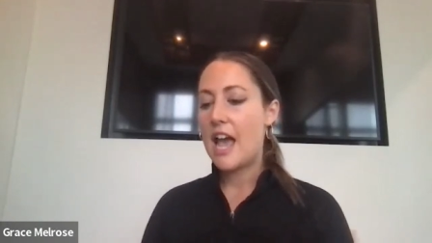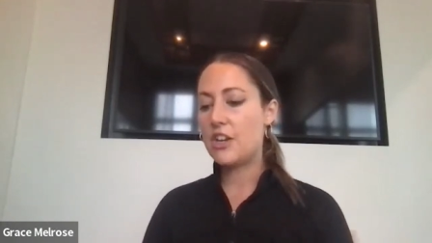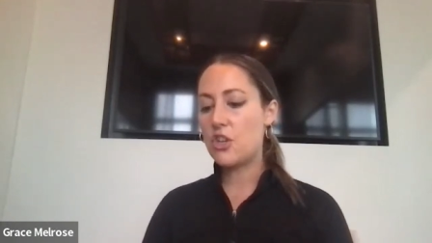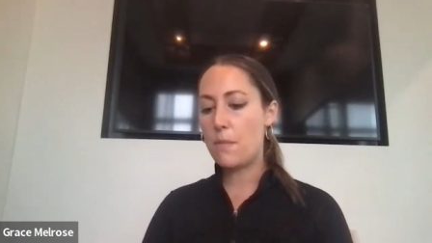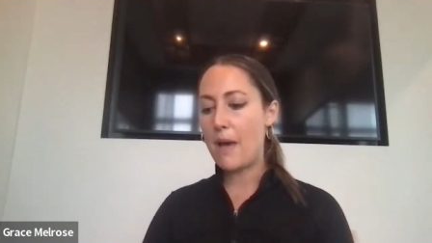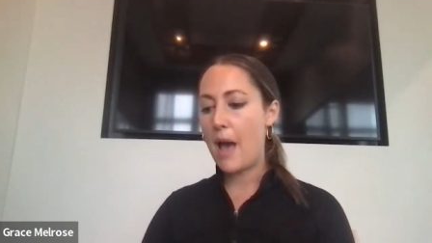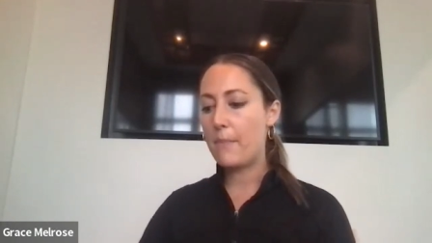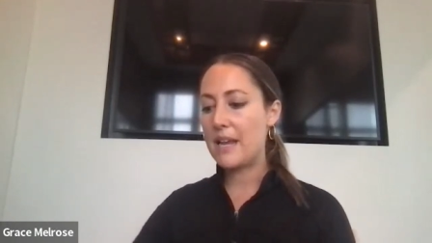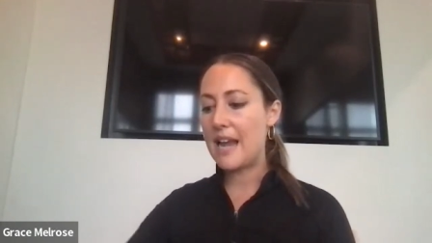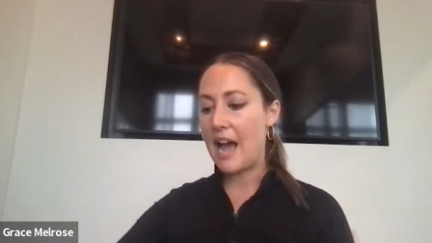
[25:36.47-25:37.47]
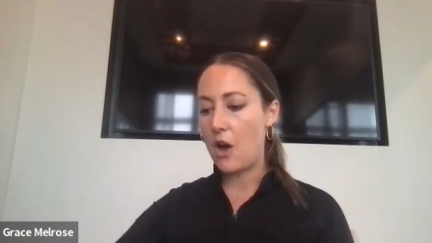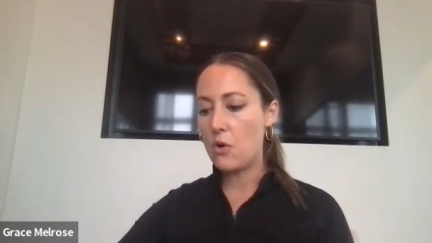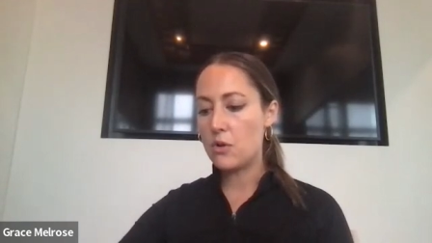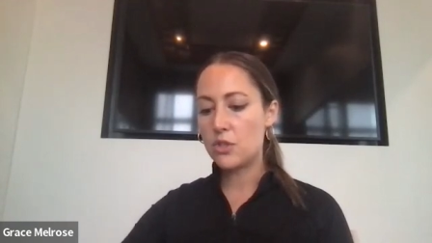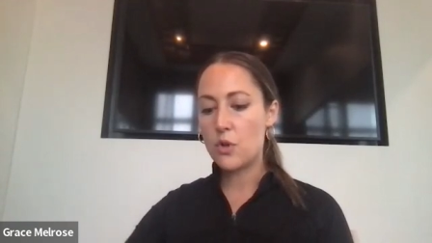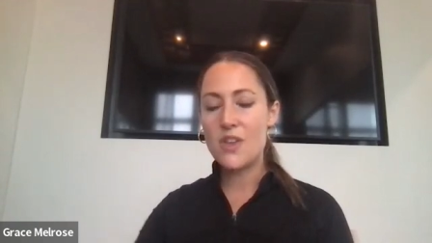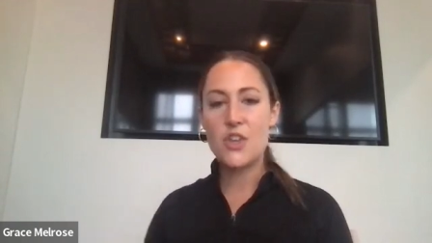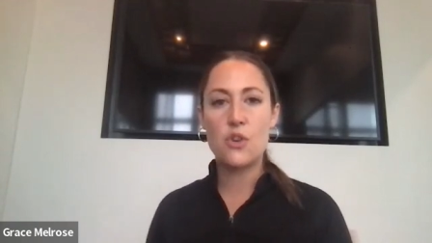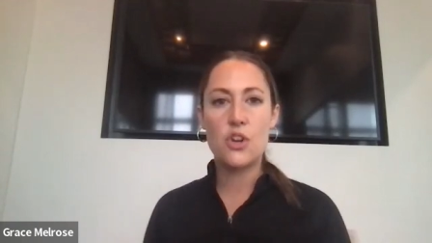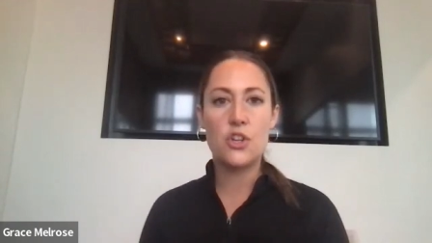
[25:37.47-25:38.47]
And you map it out so that
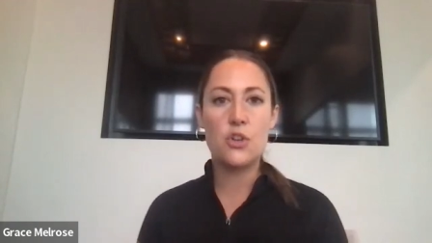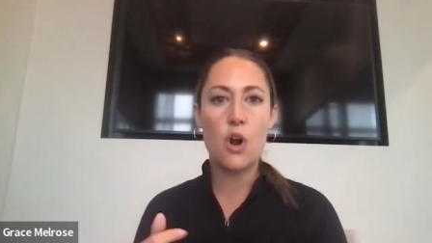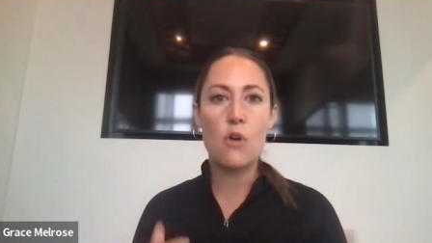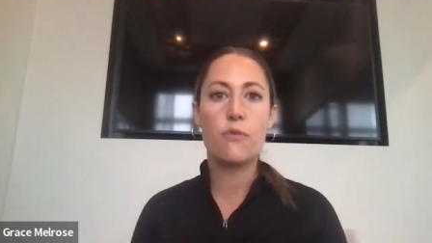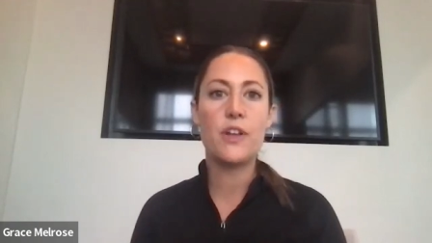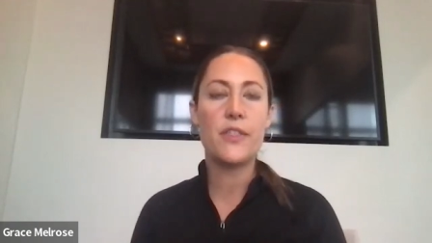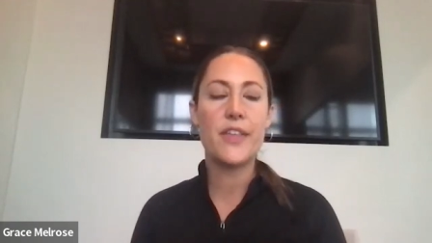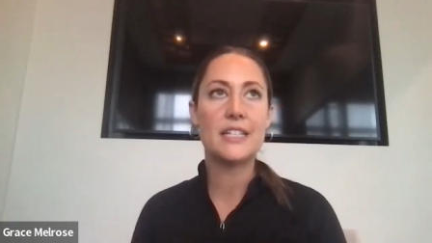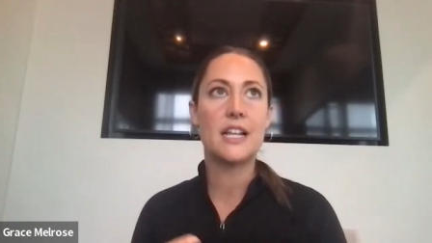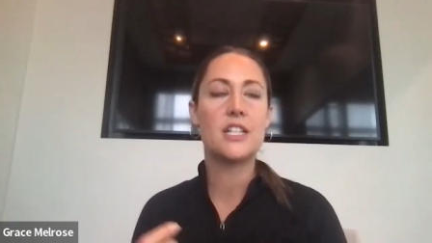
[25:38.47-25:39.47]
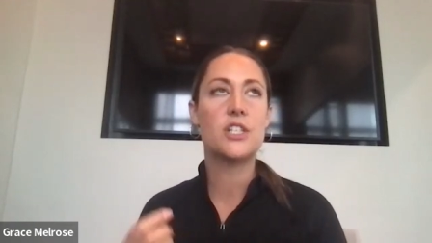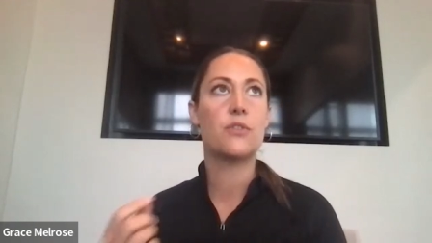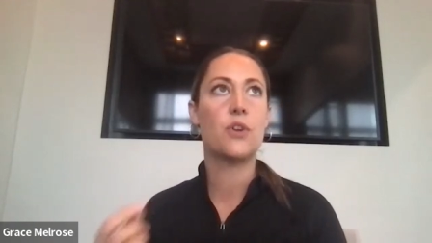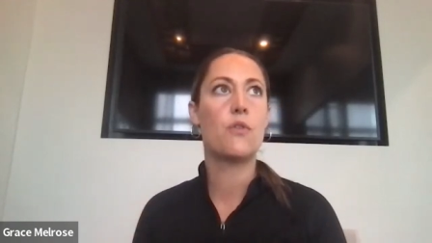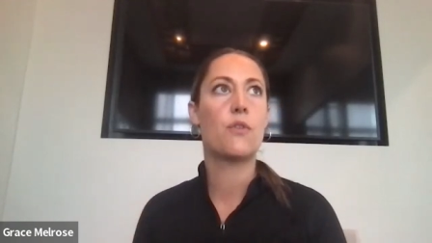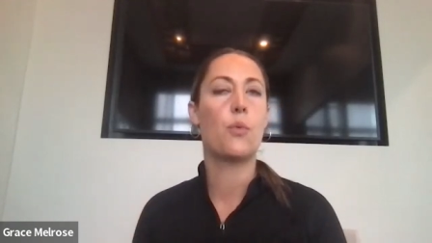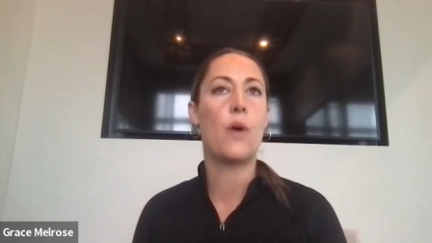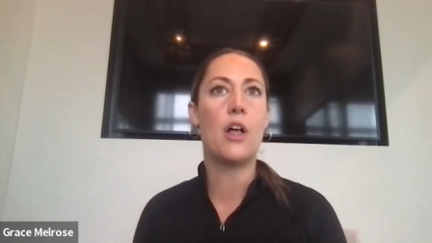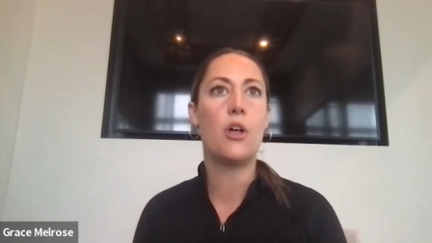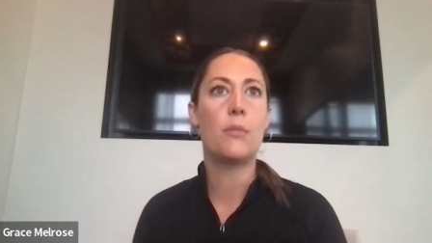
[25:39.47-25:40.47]
you you don't feel that sense of
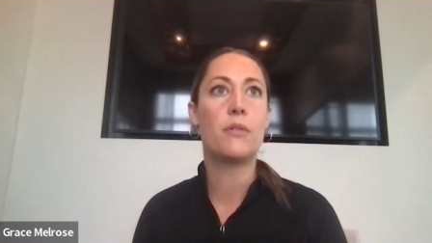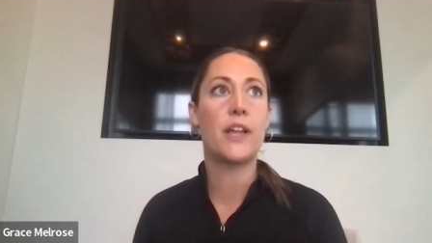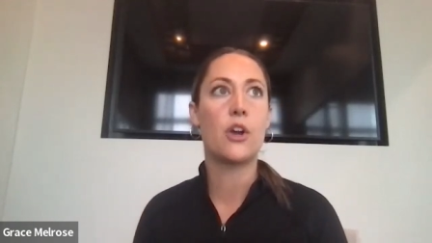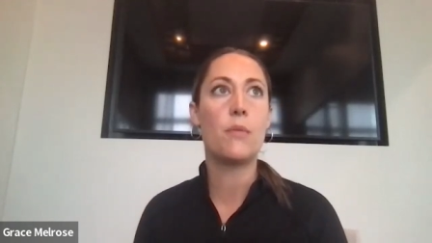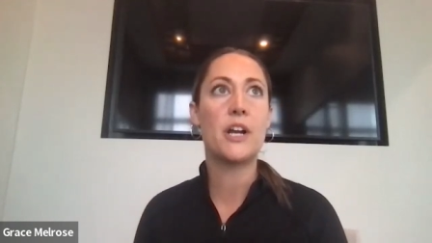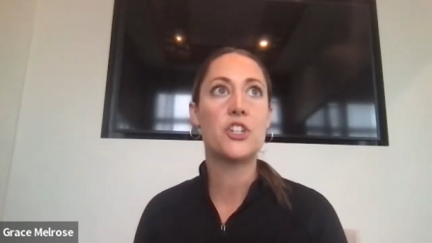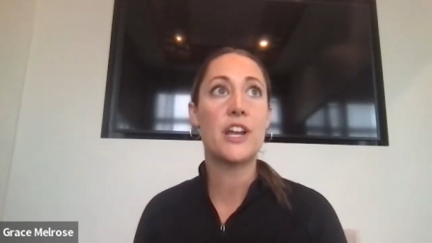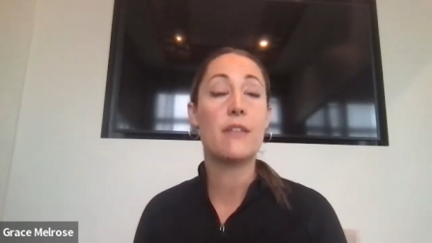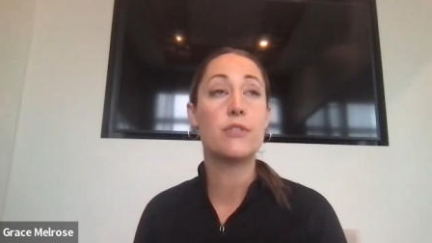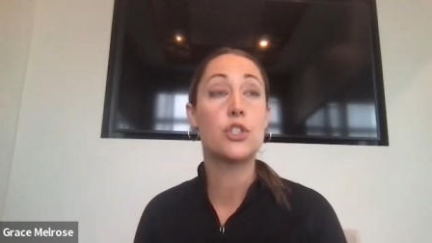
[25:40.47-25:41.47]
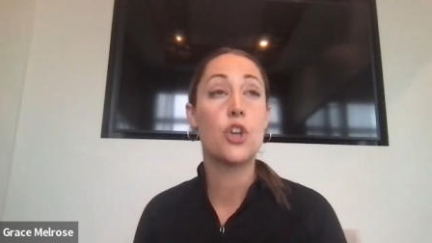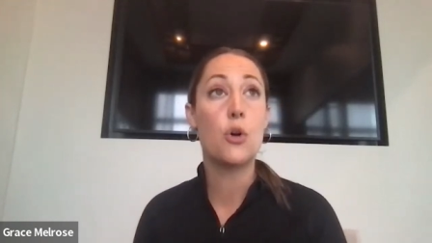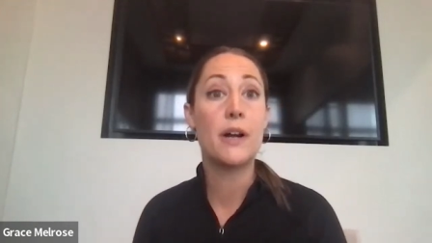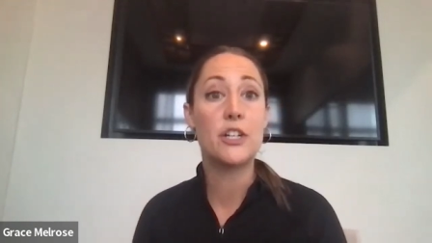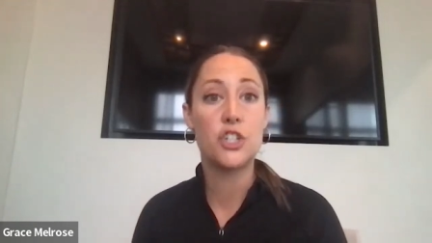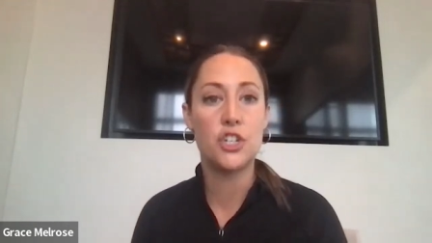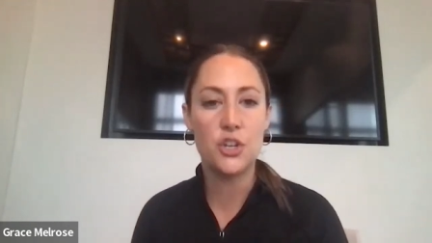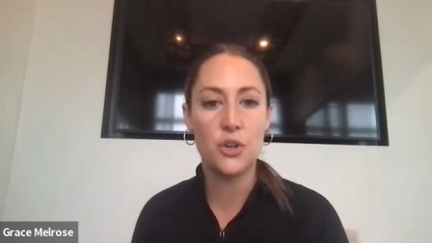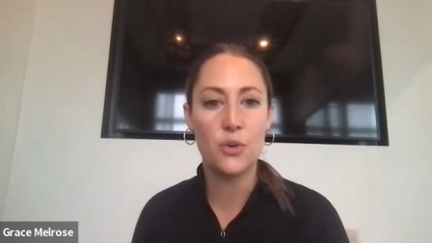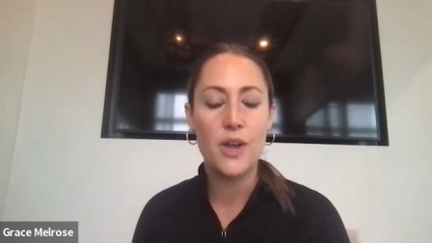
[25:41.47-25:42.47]
overwhelm of like, oh my gosh, I have so much to
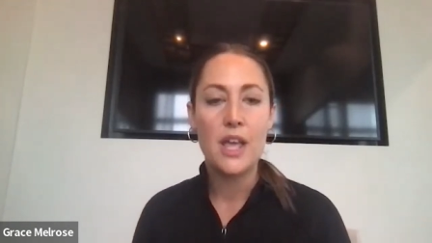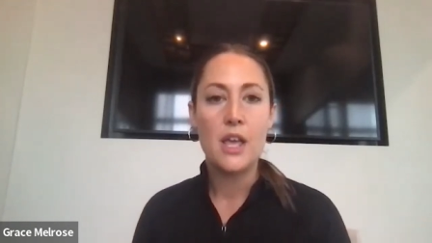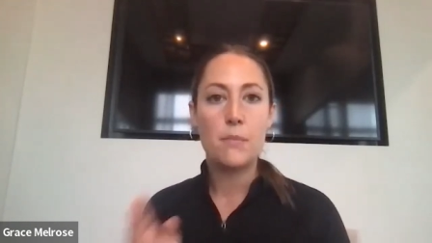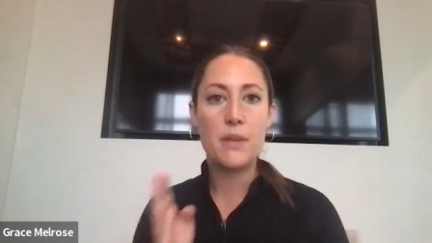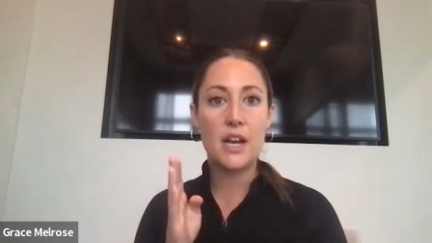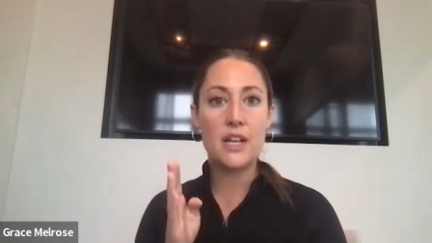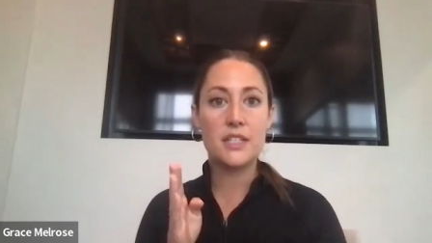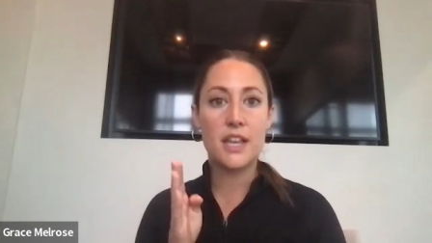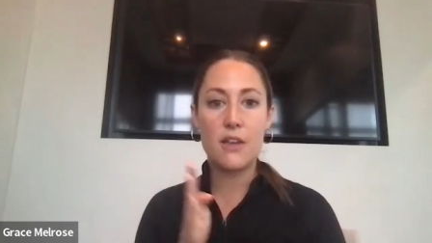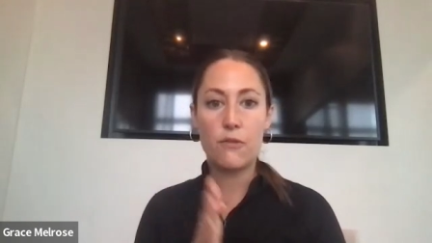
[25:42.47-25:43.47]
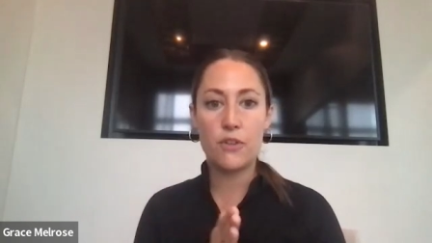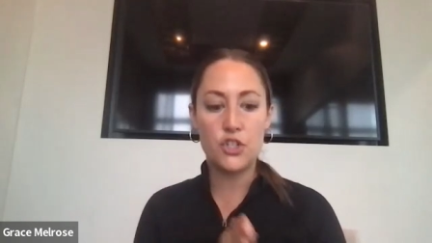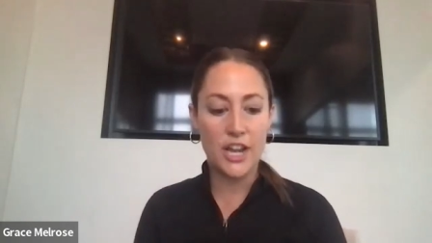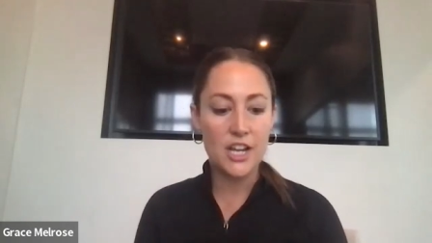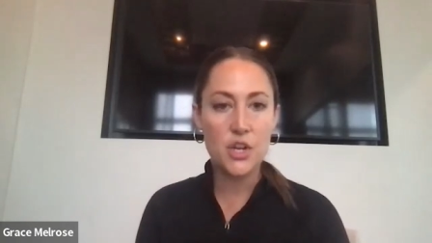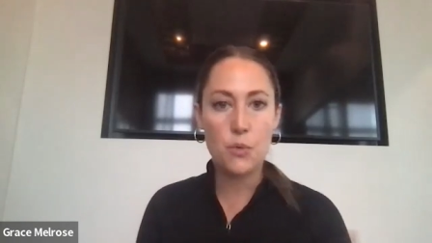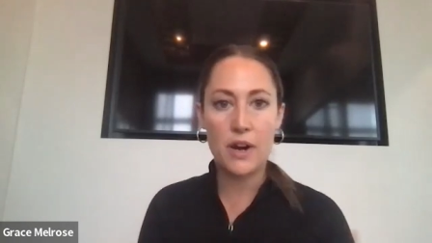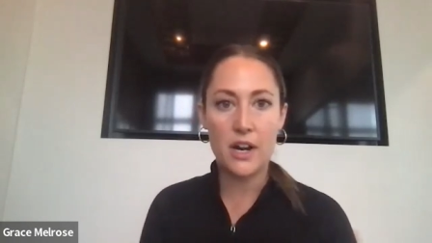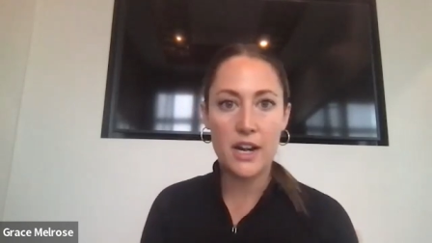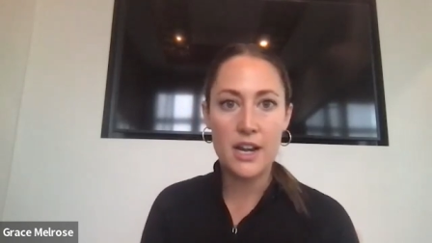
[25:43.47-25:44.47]
do because if
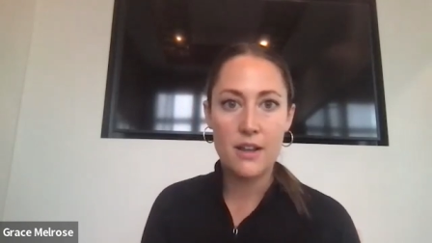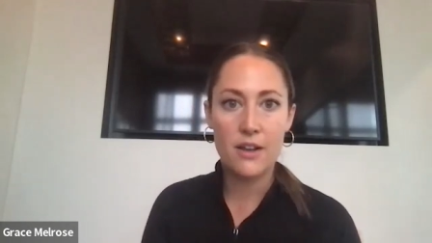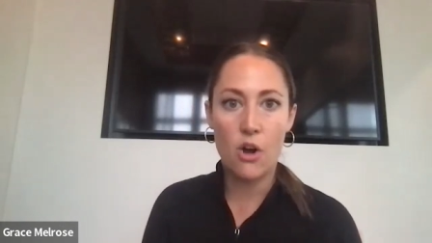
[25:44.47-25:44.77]
January,